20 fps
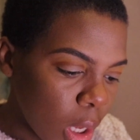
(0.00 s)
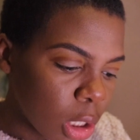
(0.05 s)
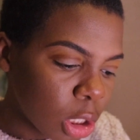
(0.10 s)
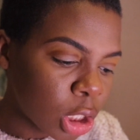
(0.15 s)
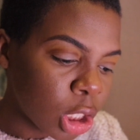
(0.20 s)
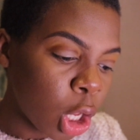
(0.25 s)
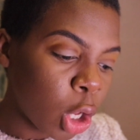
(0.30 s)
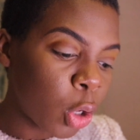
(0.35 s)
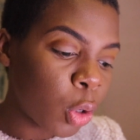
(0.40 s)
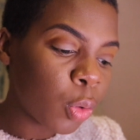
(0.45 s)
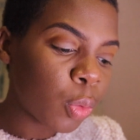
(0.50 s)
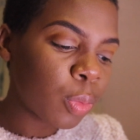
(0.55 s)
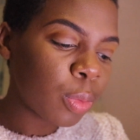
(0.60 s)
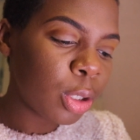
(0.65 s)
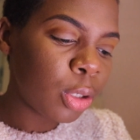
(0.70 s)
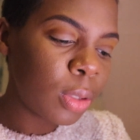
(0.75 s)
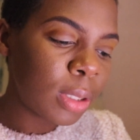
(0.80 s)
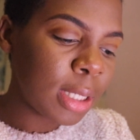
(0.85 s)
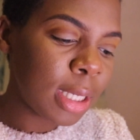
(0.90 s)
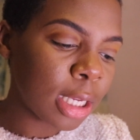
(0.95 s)
So
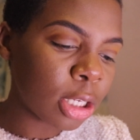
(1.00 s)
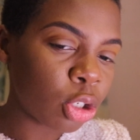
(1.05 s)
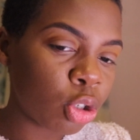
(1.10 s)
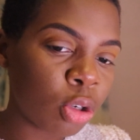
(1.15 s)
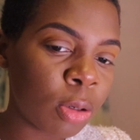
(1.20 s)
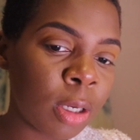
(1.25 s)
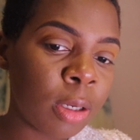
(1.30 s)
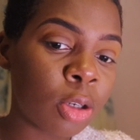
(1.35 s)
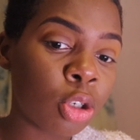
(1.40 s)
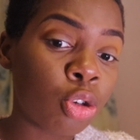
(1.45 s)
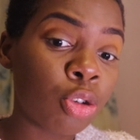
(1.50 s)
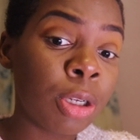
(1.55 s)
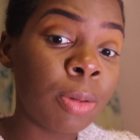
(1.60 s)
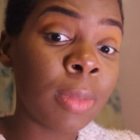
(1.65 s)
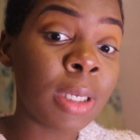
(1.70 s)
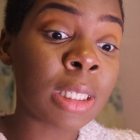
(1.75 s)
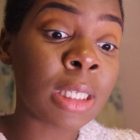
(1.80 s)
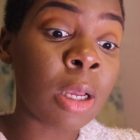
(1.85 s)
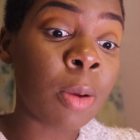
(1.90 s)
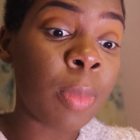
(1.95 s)
you see
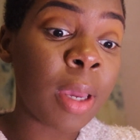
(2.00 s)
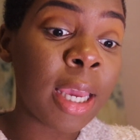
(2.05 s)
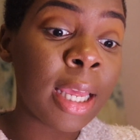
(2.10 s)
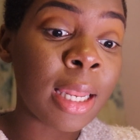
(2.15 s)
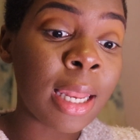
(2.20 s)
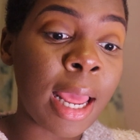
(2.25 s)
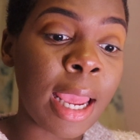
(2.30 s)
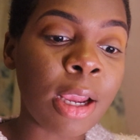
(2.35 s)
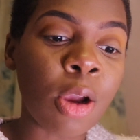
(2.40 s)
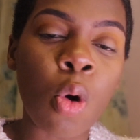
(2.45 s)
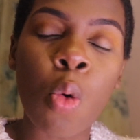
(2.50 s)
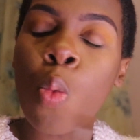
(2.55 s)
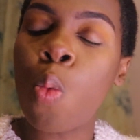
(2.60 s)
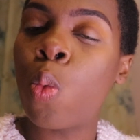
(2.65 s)
extremism in like